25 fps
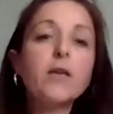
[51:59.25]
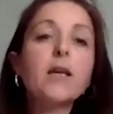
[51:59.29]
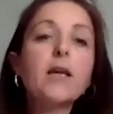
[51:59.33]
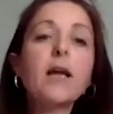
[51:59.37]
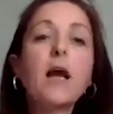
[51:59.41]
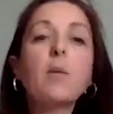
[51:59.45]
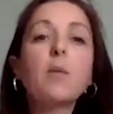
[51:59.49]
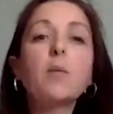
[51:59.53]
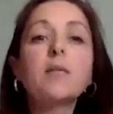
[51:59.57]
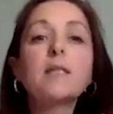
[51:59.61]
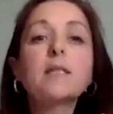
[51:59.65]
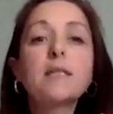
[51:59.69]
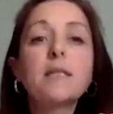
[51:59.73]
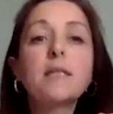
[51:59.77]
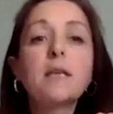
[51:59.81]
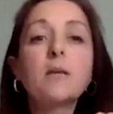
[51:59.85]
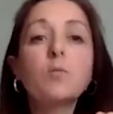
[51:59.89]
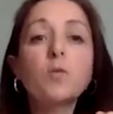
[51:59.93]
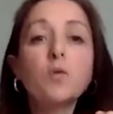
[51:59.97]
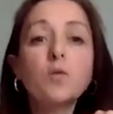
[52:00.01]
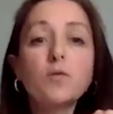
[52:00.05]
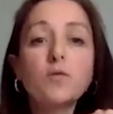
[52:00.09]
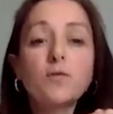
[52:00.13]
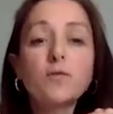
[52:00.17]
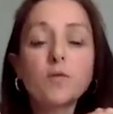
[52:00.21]
And we see a
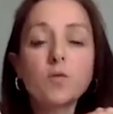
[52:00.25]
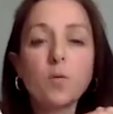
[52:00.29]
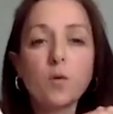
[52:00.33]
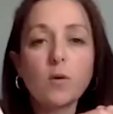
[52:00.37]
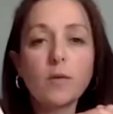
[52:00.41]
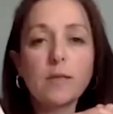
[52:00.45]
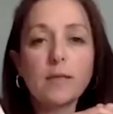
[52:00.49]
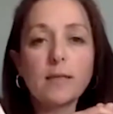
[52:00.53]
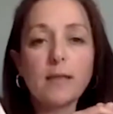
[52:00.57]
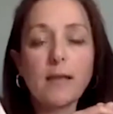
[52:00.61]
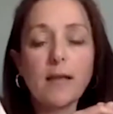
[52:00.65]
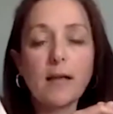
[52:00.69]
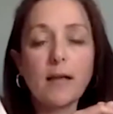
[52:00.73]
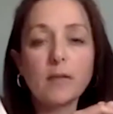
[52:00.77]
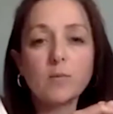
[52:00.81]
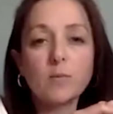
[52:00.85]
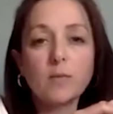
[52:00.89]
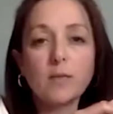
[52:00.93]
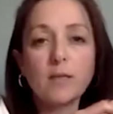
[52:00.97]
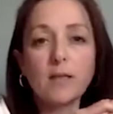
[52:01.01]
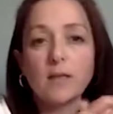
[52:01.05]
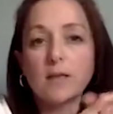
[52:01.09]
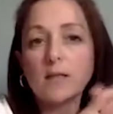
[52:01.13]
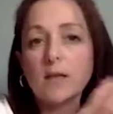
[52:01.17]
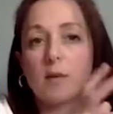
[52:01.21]
move towards that with
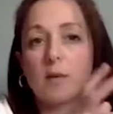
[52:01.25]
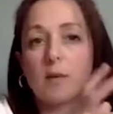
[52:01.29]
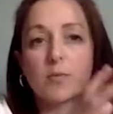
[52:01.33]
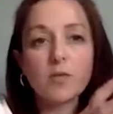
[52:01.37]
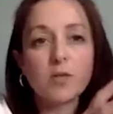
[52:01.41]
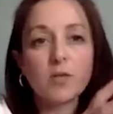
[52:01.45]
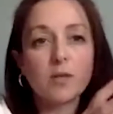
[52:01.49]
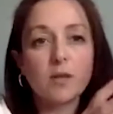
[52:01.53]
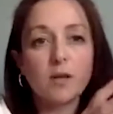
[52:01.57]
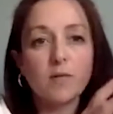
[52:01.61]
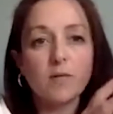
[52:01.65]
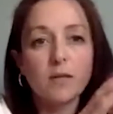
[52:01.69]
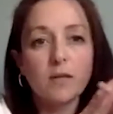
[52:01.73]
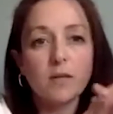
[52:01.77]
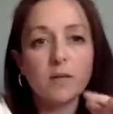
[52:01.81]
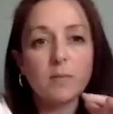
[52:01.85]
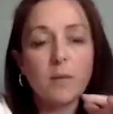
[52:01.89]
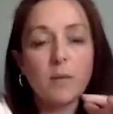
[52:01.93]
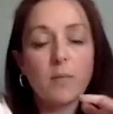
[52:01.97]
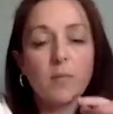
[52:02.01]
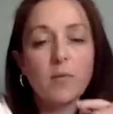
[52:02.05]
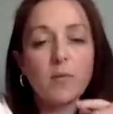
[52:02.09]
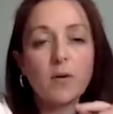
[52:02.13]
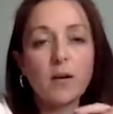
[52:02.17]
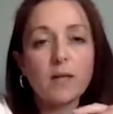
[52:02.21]
the adoption of the
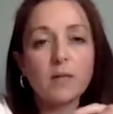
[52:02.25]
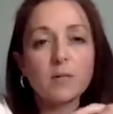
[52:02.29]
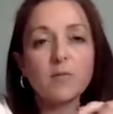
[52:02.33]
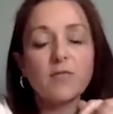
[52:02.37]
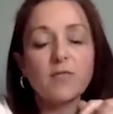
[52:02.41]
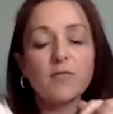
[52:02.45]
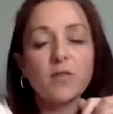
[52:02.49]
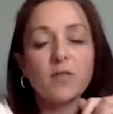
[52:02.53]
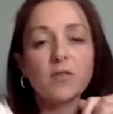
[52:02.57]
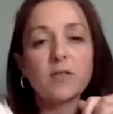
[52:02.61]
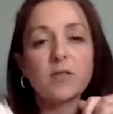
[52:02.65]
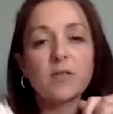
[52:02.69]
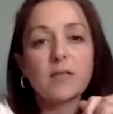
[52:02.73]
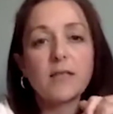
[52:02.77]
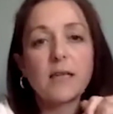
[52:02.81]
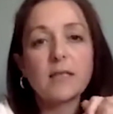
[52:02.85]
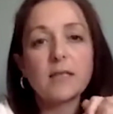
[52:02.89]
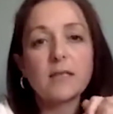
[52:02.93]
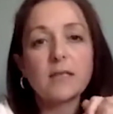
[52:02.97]
Memorandum of Understanding